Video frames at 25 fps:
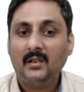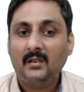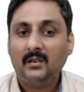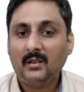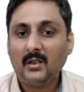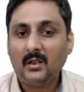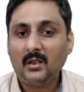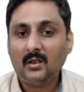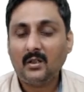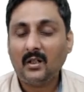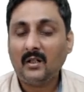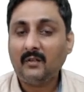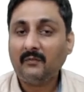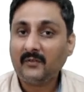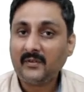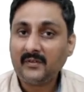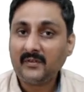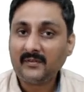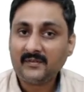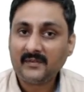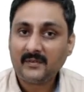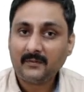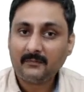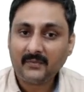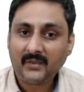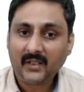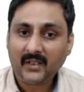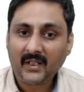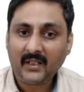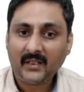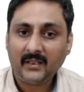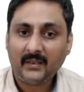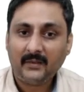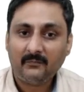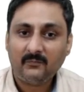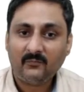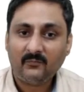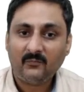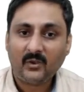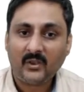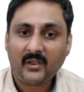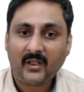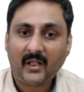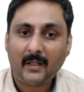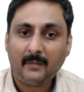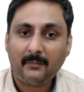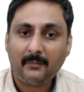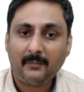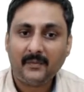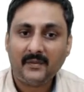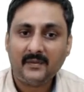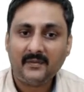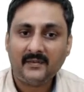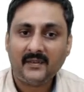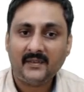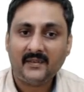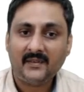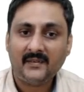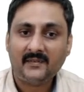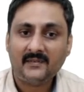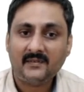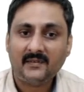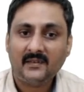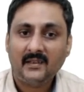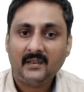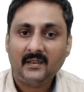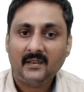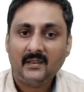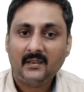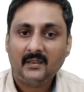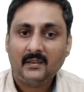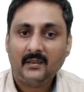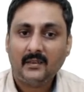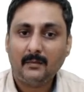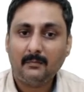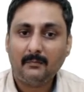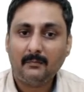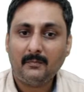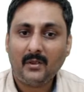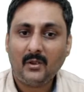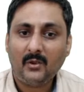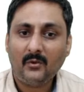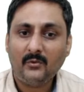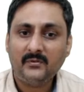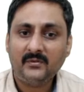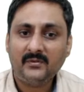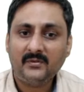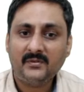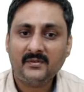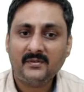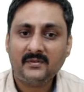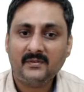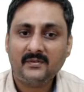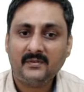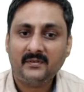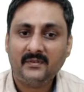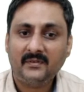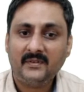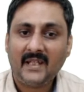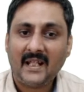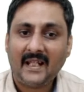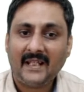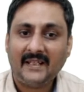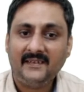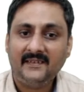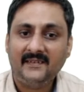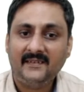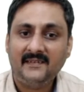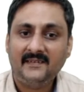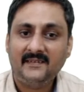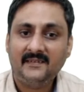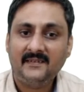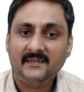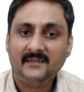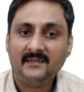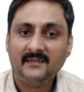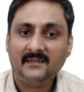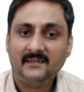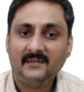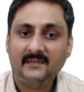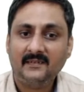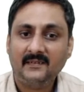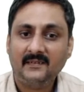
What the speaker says: Now after some time, what happens is the mice dies,